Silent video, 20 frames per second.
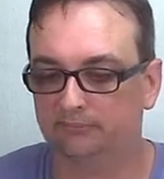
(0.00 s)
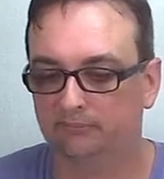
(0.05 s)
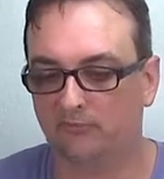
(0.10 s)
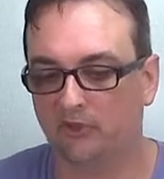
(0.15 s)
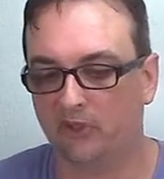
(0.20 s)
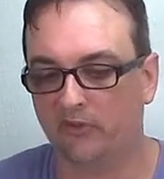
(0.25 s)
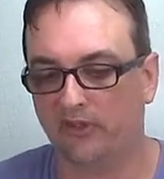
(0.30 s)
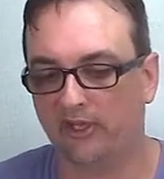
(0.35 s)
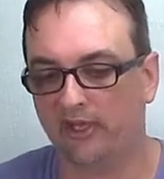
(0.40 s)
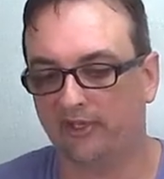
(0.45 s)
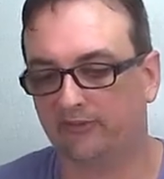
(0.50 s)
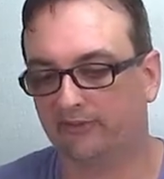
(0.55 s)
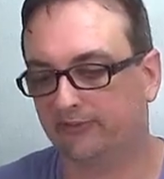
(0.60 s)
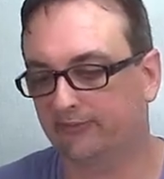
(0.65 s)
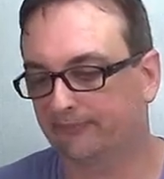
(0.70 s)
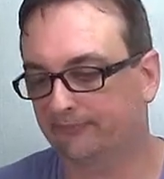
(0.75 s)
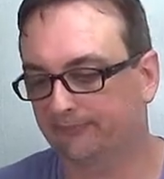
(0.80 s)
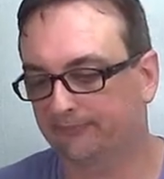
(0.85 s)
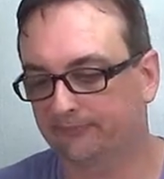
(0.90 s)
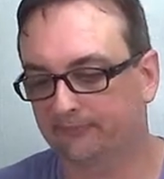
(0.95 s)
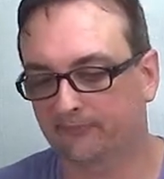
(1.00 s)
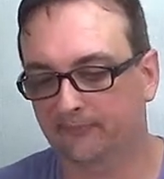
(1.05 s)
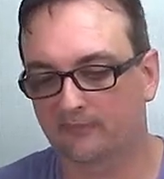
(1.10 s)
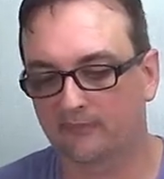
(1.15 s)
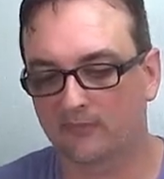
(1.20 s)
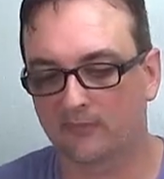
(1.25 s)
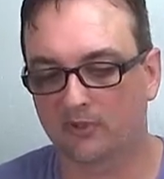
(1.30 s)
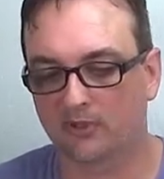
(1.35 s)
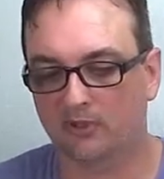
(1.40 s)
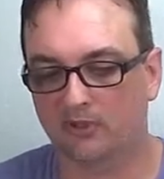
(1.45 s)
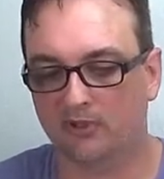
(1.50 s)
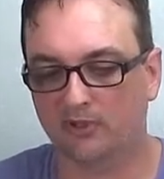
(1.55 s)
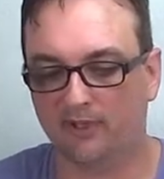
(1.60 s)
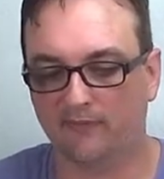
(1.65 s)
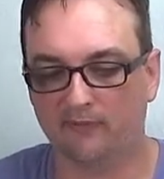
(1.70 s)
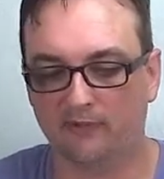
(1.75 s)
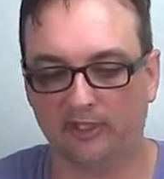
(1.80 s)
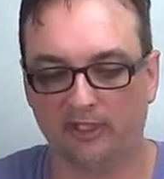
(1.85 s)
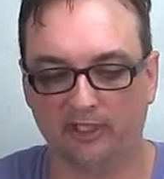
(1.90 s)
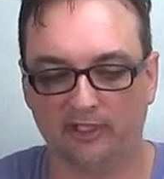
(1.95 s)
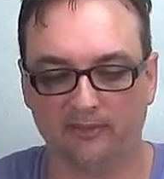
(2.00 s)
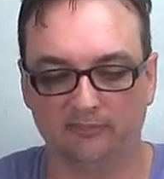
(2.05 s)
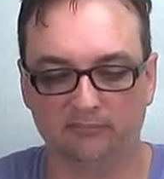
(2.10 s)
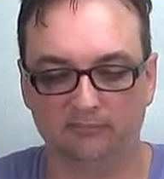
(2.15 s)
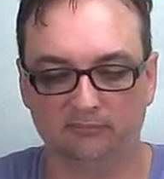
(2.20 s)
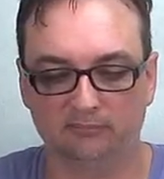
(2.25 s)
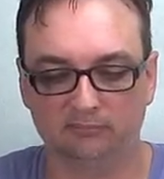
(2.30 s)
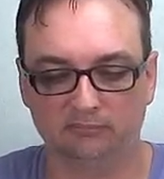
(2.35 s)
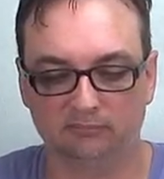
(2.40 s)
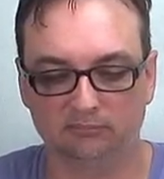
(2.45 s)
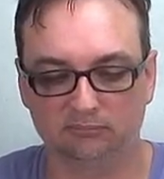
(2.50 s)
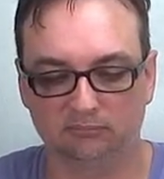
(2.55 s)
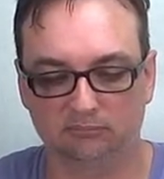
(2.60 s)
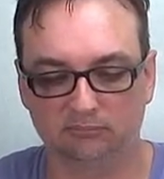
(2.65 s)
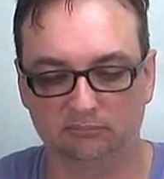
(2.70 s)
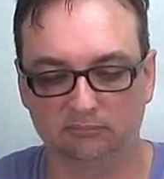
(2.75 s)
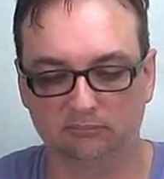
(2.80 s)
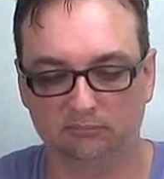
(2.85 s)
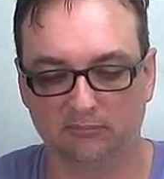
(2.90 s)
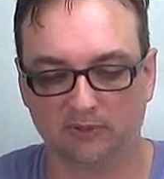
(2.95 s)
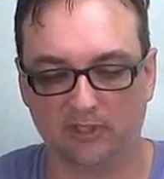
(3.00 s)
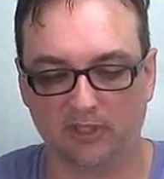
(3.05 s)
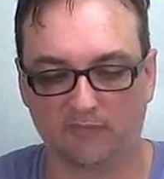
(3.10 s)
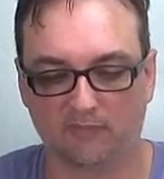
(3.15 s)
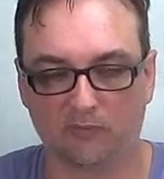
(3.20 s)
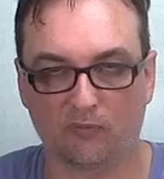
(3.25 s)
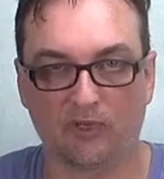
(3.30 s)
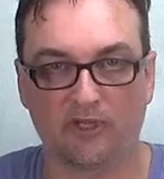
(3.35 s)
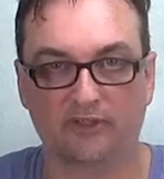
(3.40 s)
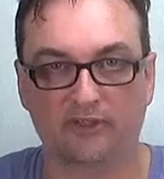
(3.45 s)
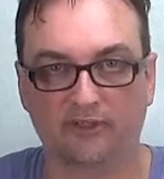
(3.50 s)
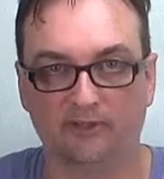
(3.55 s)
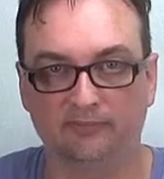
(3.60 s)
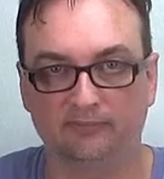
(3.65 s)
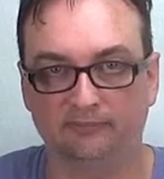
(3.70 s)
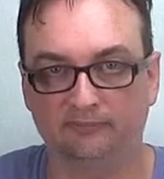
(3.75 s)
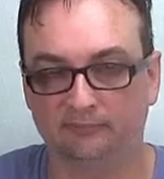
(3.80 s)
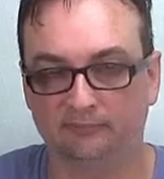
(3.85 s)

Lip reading: No thanks. Never did it. Never want to.